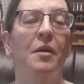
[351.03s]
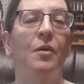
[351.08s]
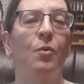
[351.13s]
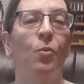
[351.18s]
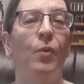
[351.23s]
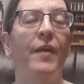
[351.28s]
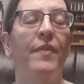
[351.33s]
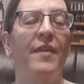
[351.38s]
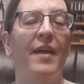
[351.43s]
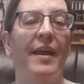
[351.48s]

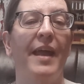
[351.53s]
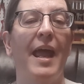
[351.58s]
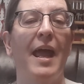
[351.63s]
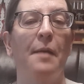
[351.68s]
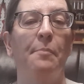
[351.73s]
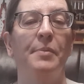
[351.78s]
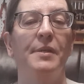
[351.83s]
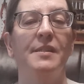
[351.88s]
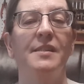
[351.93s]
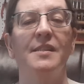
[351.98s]
When that
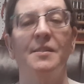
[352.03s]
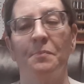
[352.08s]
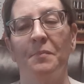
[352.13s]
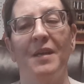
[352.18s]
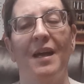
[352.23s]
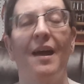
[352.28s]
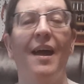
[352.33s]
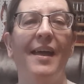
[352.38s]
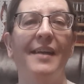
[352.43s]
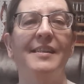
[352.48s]
happens,
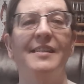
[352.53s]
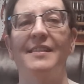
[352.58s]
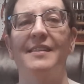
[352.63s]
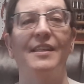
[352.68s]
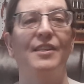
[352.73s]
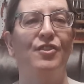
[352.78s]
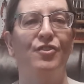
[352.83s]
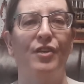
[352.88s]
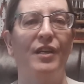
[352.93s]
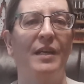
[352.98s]
I just
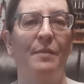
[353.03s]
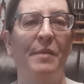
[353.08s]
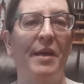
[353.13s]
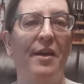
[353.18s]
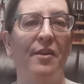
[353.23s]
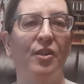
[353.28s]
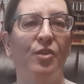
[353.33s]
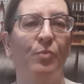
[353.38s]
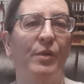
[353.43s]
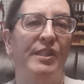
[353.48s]
send you an
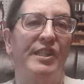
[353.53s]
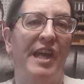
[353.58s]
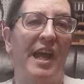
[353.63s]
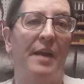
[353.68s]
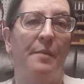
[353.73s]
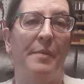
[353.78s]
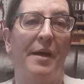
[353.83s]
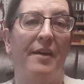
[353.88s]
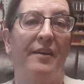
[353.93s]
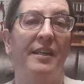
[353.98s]
email and we
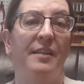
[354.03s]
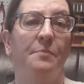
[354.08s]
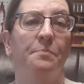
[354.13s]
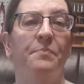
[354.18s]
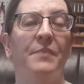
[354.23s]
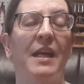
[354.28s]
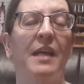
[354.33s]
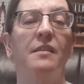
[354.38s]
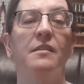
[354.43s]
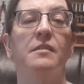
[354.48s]
chat about it
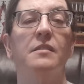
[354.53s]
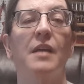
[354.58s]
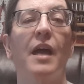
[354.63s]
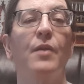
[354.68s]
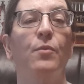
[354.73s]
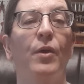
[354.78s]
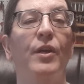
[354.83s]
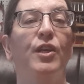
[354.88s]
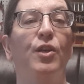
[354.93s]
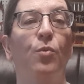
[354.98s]
and
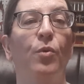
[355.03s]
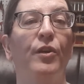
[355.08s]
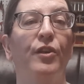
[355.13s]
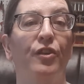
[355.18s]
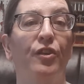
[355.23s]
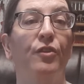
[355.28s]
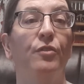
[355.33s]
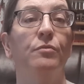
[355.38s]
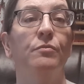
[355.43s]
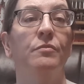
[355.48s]
decide what you want to
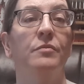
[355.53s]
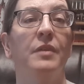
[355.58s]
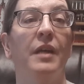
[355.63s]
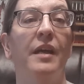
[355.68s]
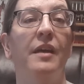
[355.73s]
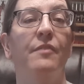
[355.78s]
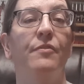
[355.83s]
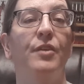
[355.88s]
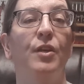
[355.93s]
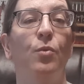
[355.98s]
do.
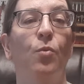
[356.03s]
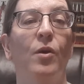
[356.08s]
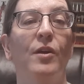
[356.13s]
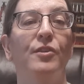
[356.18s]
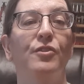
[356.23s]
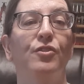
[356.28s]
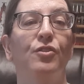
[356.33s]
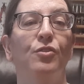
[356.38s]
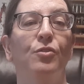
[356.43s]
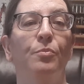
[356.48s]
If you
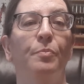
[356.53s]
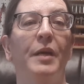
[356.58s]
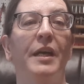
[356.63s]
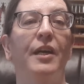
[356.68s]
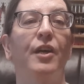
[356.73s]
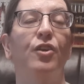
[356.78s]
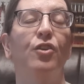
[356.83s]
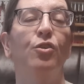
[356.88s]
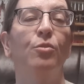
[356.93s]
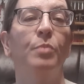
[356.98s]
want to
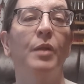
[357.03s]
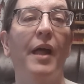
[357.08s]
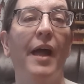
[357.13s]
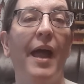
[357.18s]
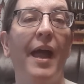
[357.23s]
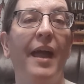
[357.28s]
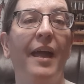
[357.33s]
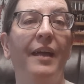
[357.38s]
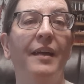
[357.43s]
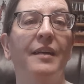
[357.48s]
pick a new
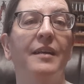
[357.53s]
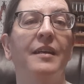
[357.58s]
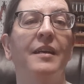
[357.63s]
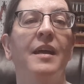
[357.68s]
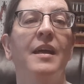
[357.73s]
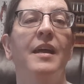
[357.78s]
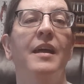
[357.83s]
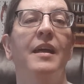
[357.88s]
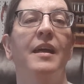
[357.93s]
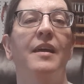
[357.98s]
blank,
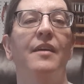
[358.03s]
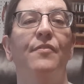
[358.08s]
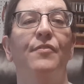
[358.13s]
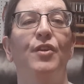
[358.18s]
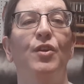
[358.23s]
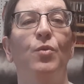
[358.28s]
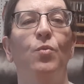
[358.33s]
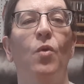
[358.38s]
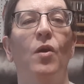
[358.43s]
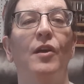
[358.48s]
if
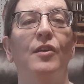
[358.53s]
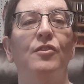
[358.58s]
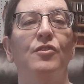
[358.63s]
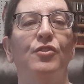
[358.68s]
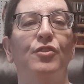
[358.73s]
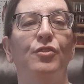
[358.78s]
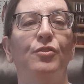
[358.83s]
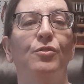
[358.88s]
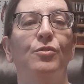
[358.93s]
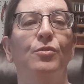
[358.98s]
you want
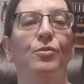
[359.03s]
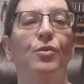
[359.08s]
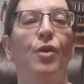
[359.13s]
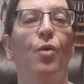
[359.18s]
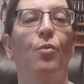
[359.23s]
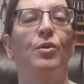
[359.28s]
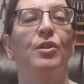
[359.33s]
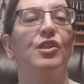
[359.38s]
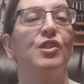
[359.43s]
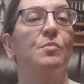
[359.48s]
to go
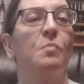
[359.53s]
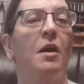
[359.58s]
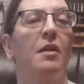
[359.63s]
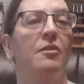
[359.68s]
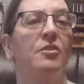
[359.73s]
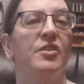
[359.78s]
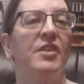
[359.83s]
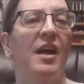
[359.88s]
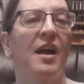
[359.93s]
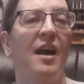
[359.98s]
with a
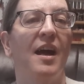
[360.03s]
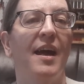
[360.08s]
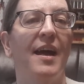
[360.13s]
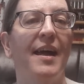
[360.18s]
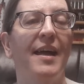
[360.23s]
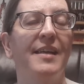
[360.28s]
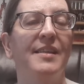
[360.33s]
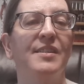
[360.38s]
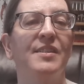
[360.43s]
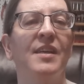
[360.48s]
smaller
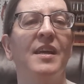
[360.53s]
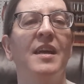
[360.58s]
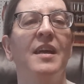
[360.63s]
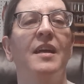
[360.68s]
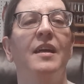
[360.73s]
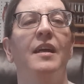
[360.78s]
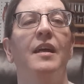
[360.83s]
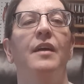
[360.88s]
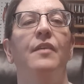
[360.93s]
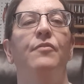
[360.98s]
size,
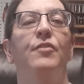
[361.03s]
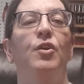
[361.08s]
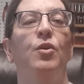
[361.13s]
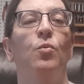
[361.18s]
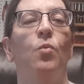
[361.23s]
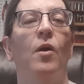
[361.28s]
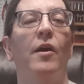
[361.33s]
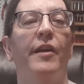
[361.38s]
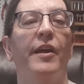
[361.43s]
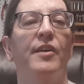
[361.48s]
if you
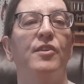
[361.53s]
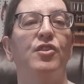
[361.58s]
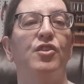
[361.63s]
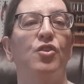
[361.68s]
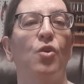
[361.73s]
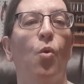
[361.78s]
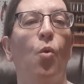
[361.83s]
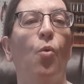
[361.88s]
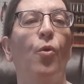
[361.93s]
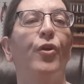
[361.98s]
want us
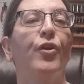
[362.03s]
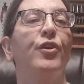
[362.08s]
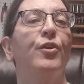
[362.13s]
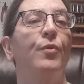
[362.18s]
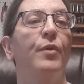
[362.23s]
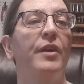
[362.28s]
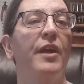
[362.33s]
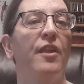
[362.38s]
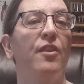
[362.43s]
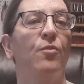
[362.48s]
to order you
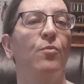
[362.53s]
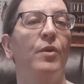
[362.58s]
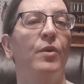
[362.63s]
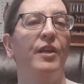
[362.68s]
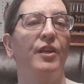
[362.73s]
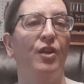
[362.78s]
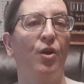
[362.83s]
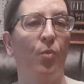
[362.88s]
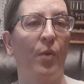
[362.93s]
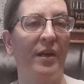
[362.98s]
another
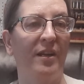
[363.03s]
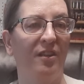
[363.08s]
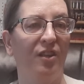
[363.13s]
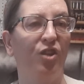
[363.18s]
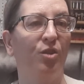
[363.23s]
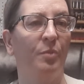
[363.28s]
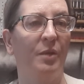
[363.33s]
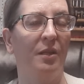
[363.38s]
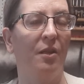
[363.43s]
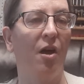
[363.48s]
and you'll wait a
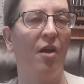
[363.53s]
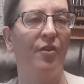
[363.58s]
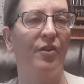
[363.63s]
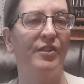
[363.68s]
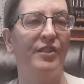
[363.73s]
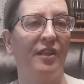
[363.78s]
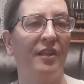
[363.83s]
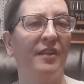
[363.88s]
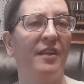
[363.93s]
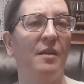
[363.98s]
little bit longer
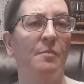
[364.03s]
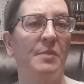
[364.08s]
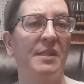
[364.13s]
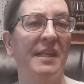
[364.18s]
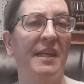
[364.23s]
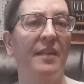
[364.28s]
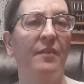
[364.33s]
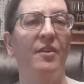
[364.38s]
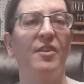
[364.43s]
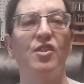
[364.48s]
till it comes
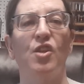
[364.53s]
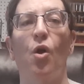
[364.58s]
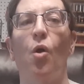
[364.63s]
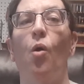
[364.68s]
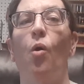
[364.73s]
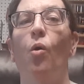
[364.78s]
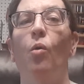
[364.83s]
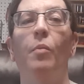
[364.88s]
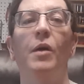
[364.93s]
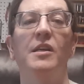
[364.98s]
in, there's a
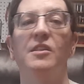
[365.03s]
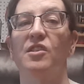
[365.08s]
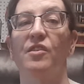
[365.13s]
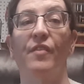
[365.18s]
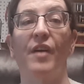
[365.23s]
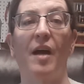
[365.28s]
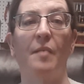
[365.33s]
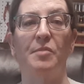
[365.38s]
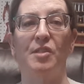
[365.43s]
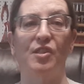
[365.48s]
whole bunch of
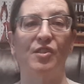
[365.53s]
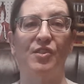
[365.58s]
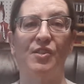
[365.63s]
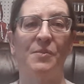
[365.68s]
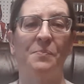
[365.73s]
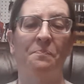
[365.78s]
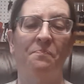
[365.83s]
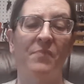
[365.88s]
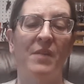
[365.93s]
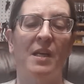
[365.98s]

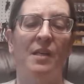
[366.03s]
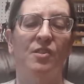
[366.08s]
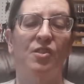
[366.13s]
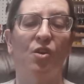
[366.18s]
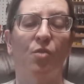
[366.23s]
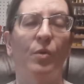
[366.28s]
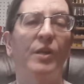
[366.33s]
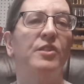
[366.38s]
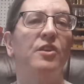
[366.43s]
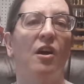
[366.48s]
options.
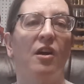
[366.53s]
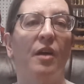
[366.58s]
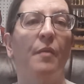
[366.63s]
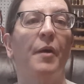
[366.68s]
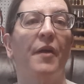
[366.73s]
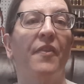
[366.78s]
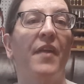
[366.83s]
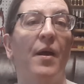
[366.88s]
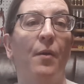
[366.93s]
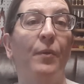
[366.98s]
So we talk
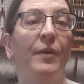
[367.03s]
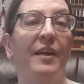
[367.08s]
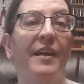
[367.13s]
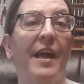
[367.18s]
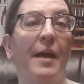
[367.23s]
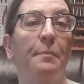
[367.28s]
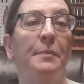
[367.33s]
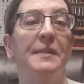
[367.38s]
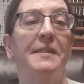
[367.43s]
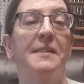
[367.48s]
about that when it
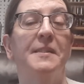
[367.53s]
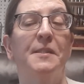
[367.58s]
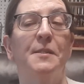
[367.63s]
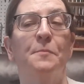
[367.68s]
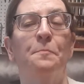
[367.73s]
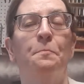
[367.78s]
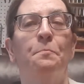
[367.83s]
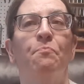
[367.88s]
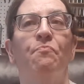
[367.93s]
happens.